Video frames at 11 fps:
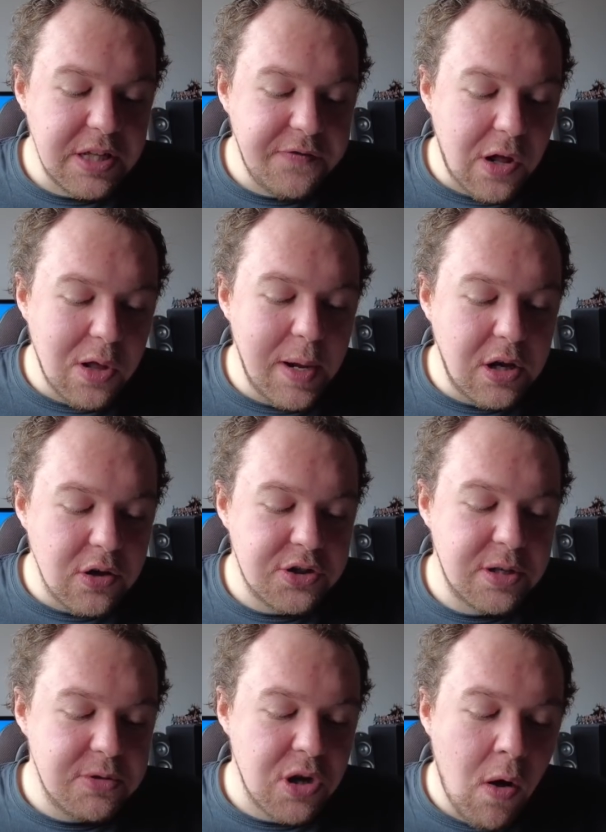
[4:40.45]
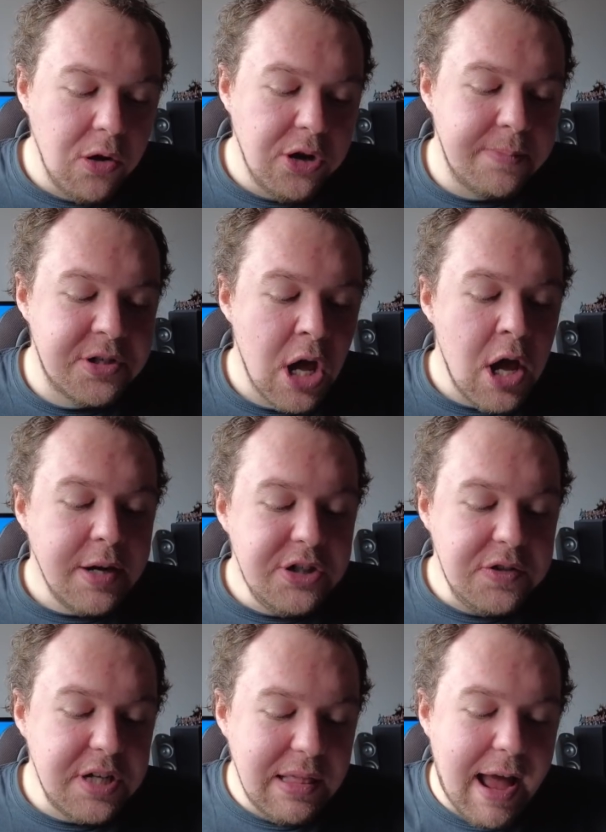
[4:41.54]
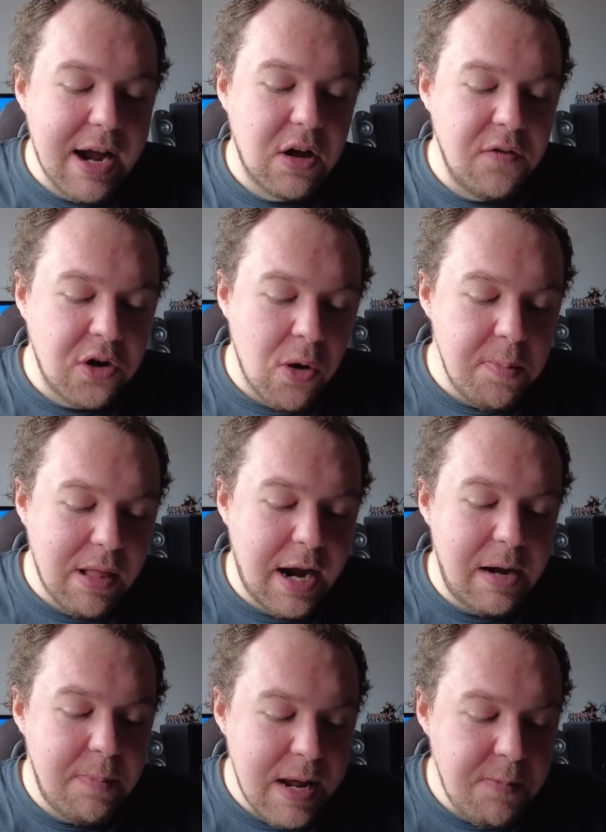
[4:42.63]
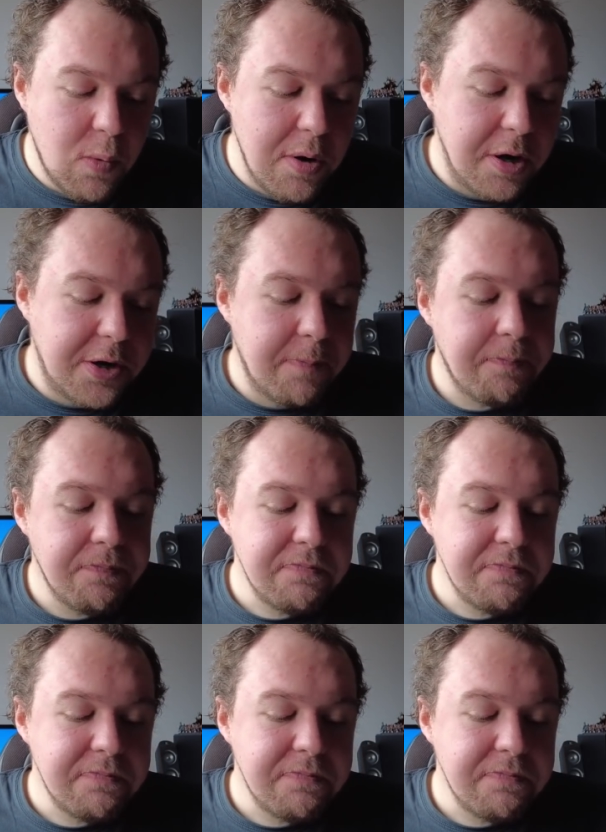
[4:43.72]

following customs holdups due to lack of compliant paperwork.